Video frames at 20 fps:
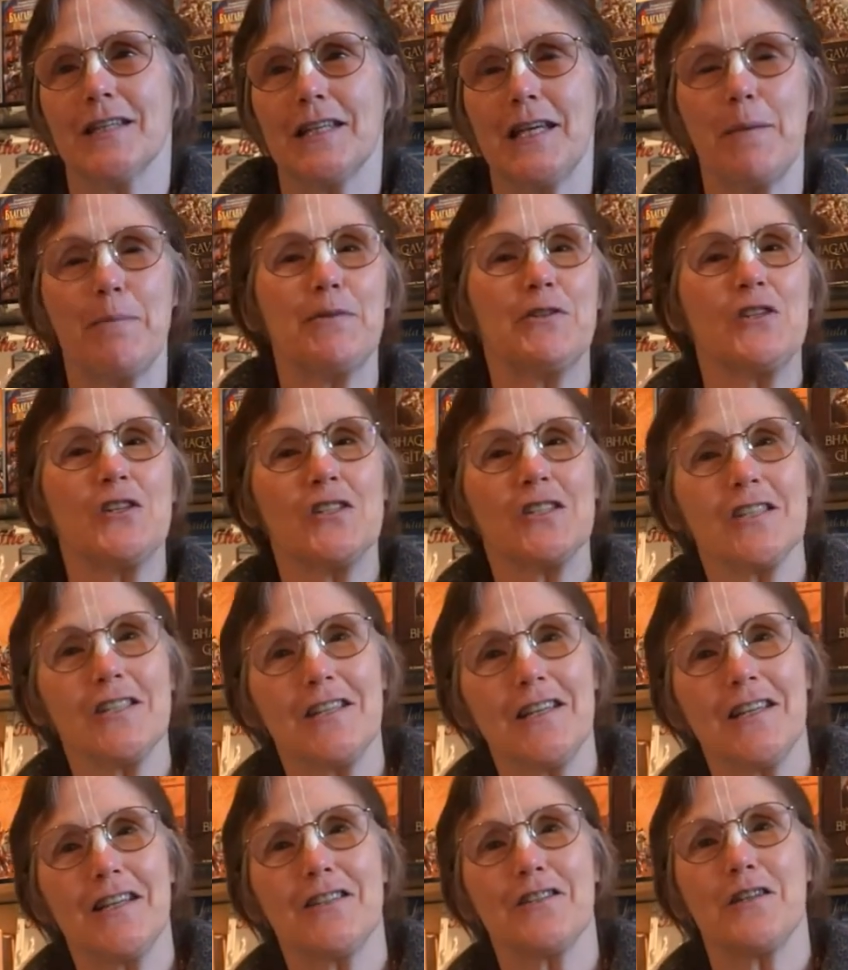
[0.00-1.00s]
keep a
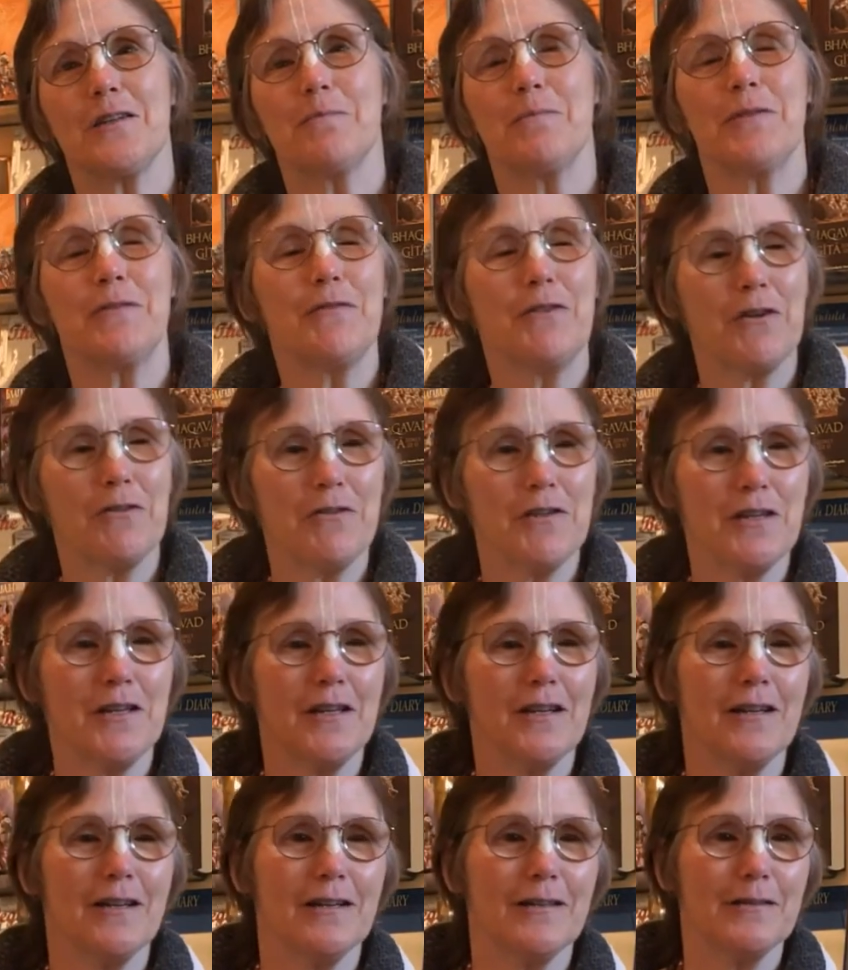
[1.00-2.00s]
distance and be
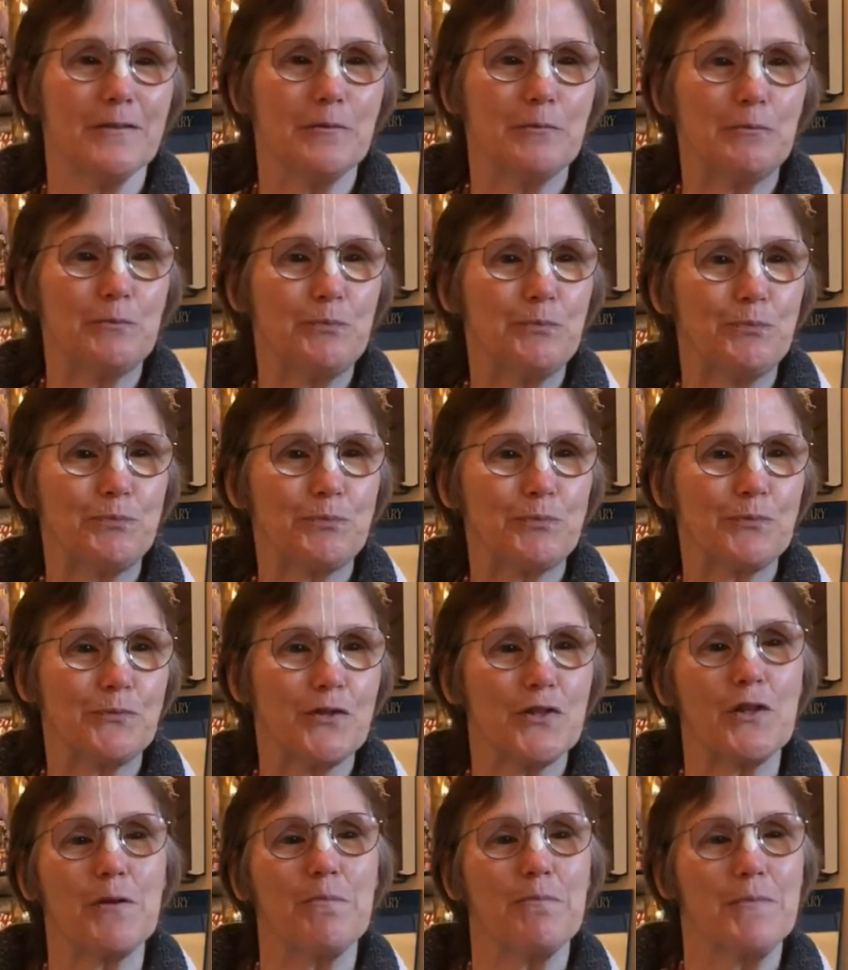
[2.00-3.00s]
very
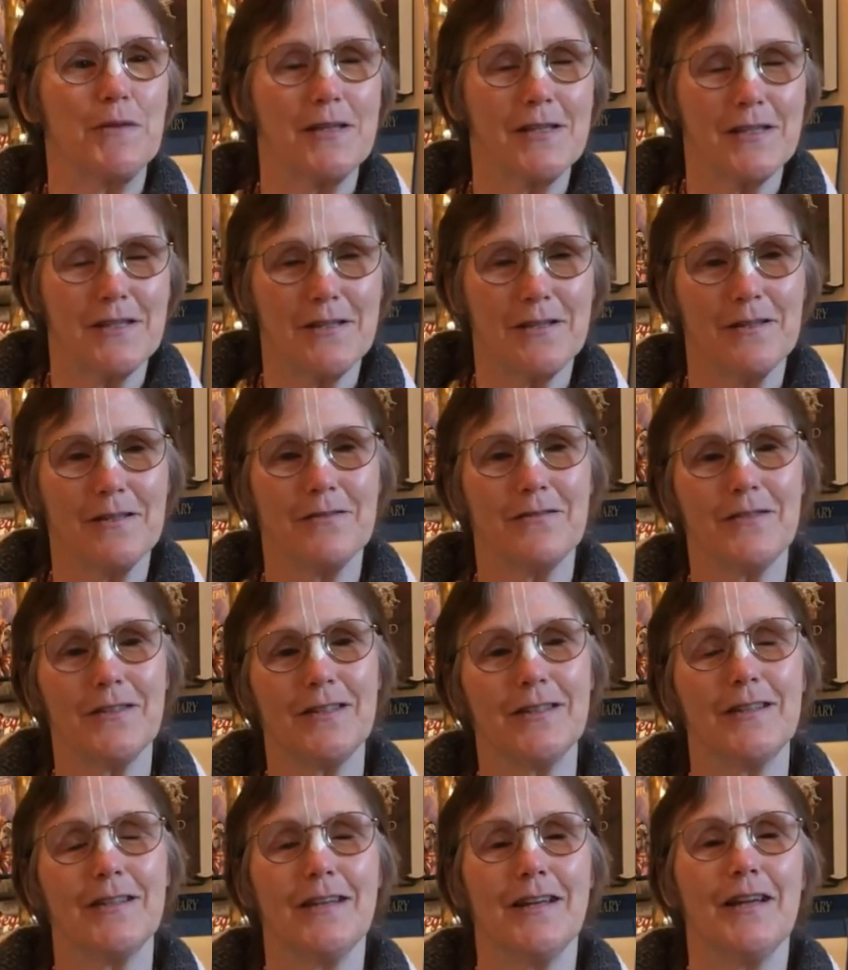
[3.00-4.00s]
submissive. And
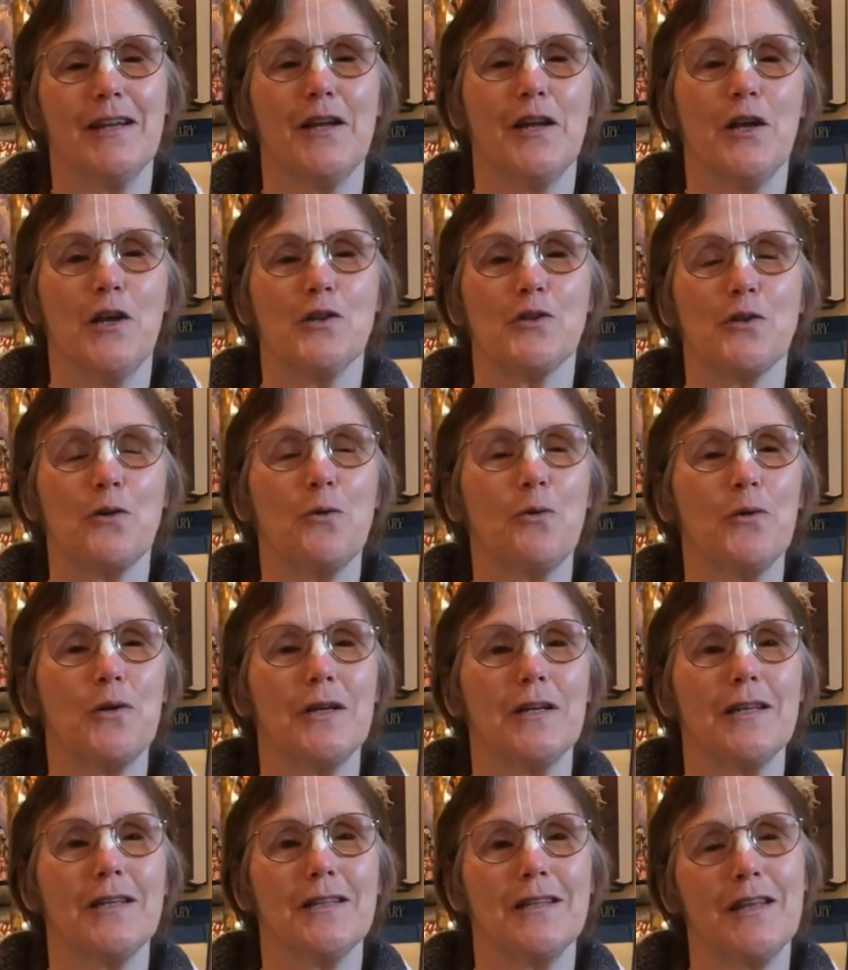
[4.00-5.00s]
so
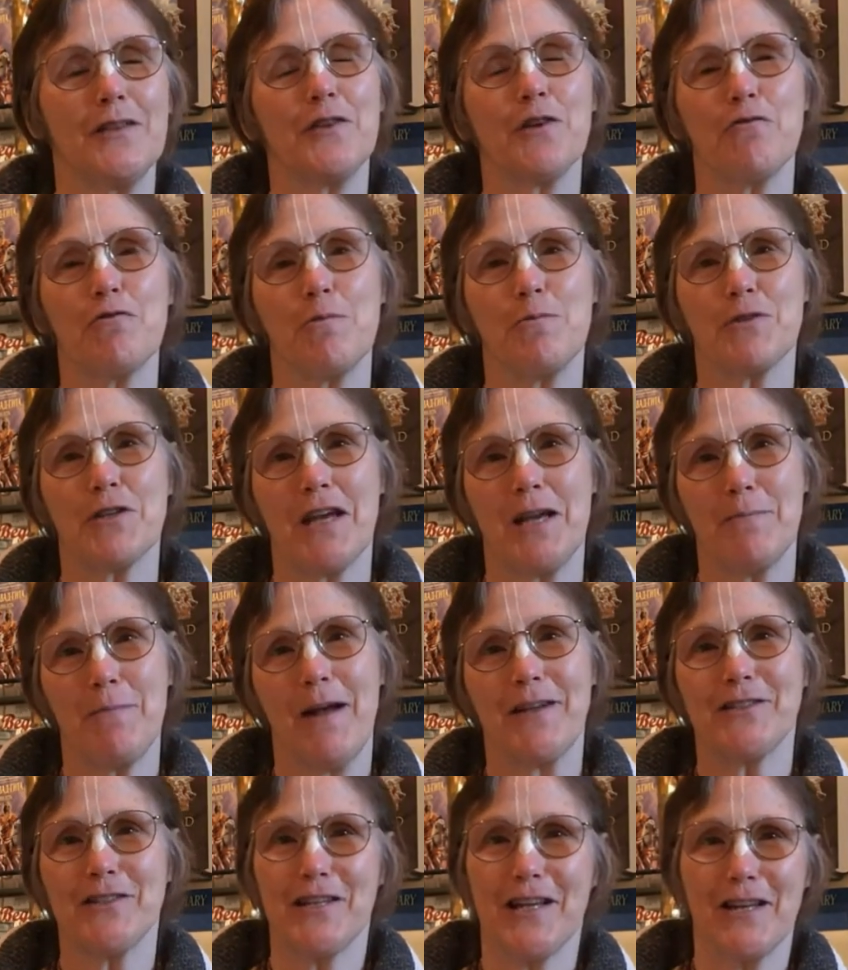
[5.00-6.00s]
then the groups came
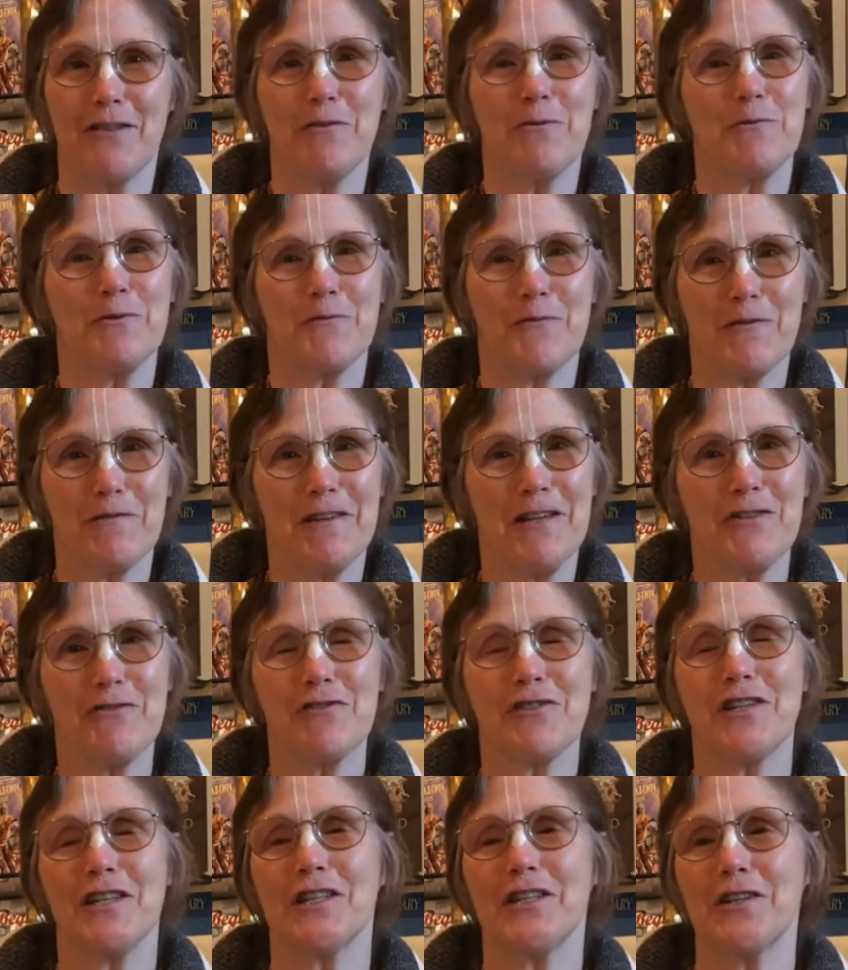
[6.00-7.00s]
back together. It was very
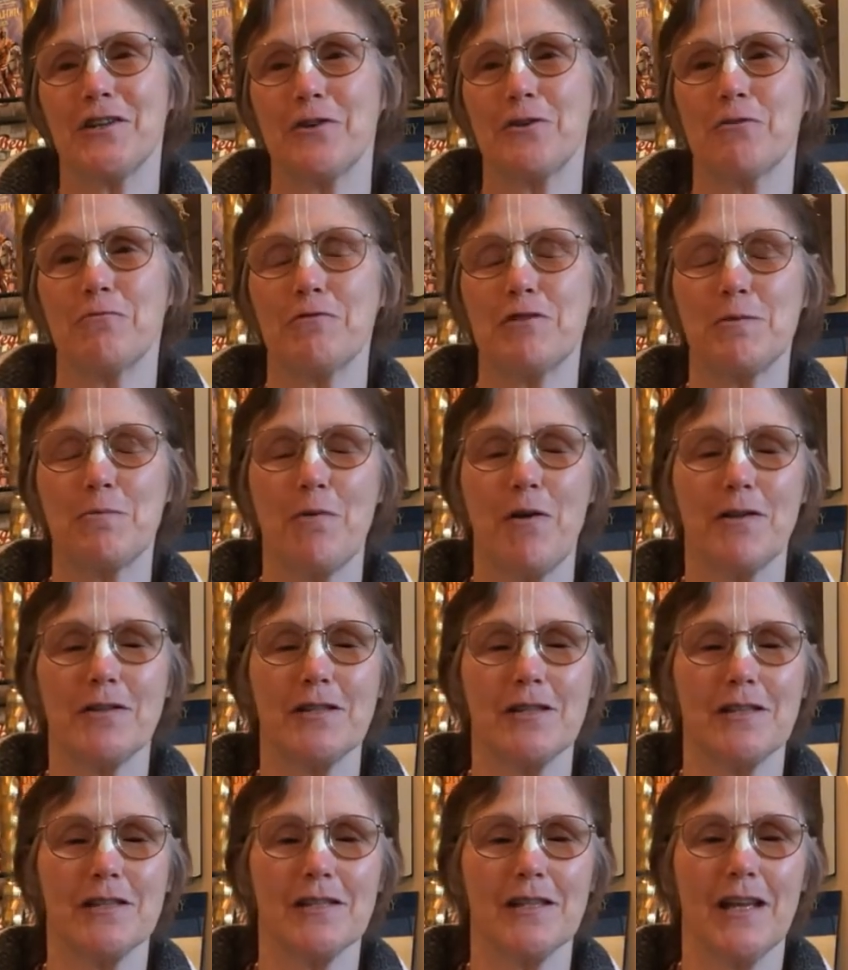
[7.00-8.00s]
interesting to hear the
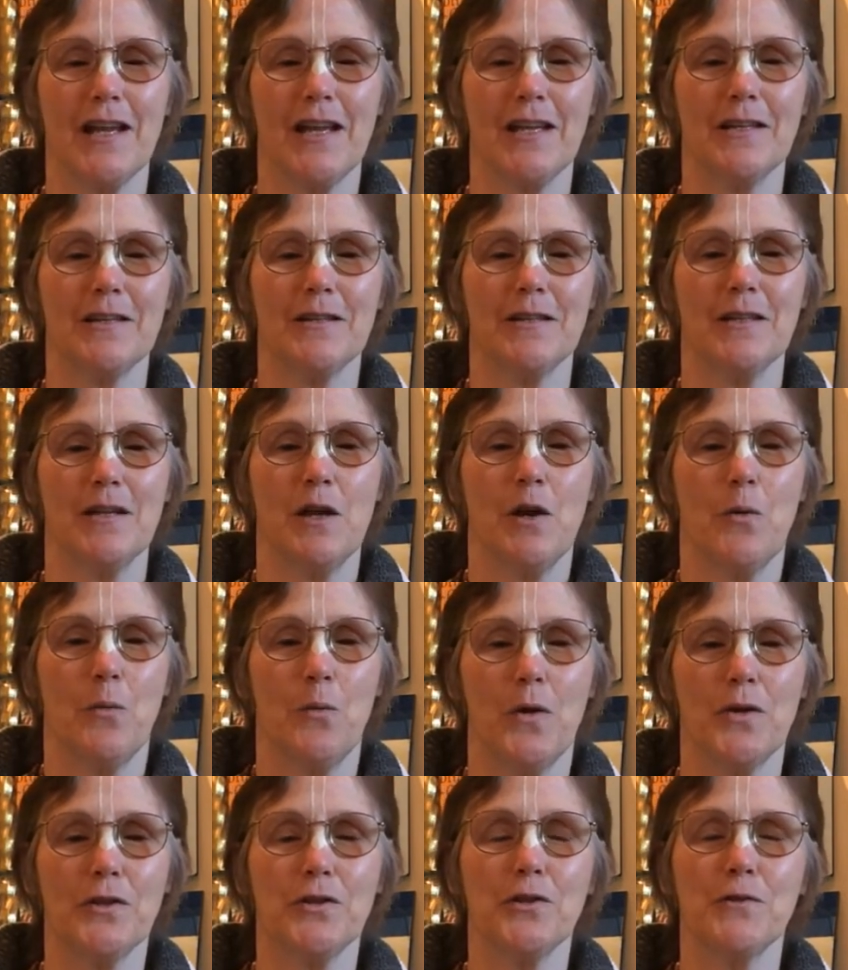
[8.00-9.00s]
responses. And
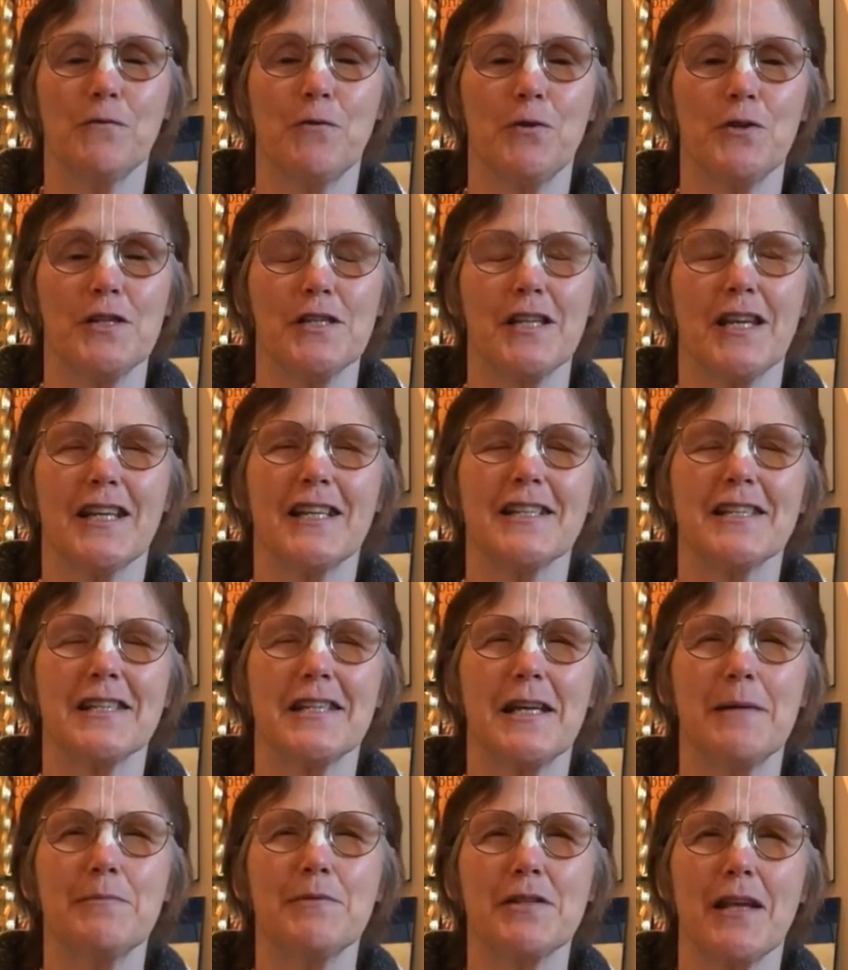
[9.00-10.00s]
one of the devotees said, it
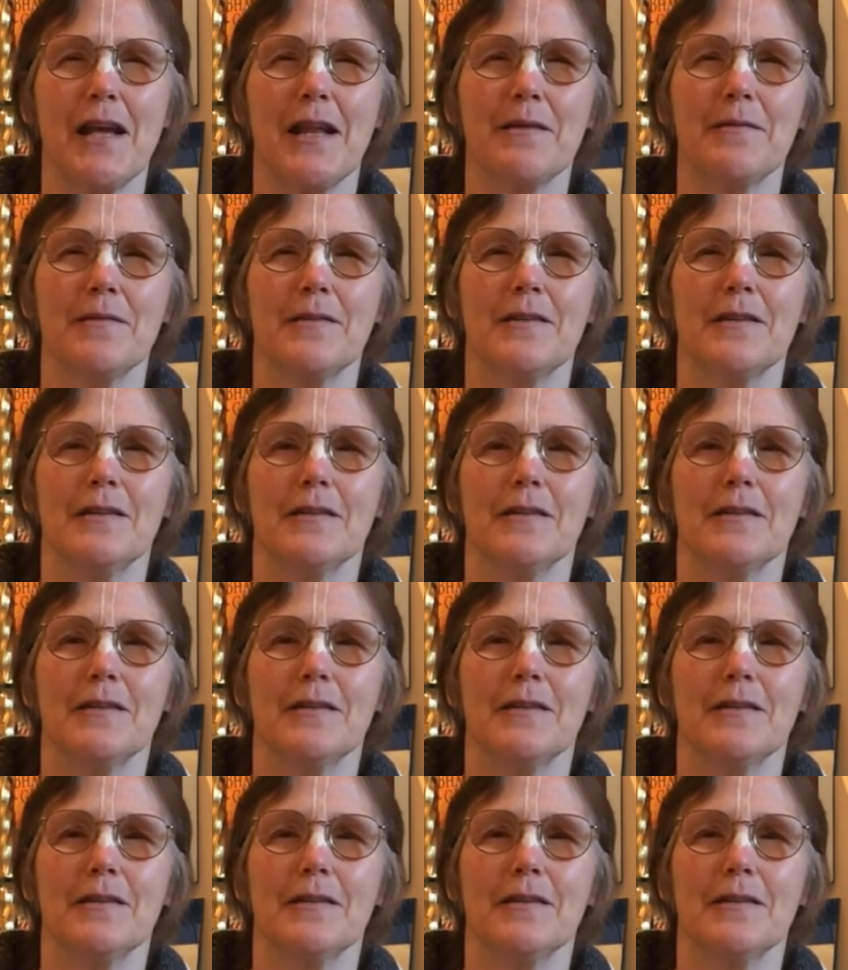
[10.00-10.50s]
seems that